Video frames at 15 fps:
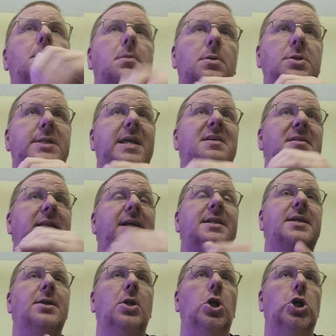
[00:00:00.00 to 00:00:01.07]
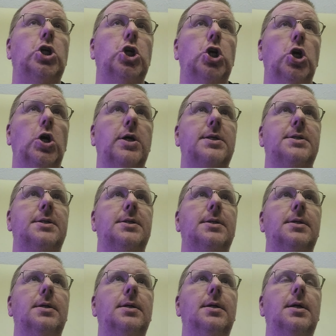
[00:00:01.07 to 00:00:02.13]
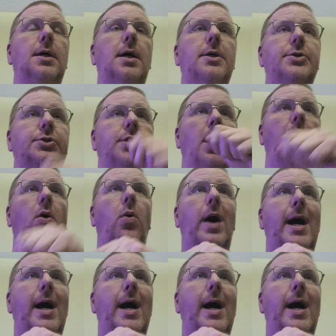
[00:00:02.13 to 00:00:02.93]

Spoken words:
They didn't look cooked. So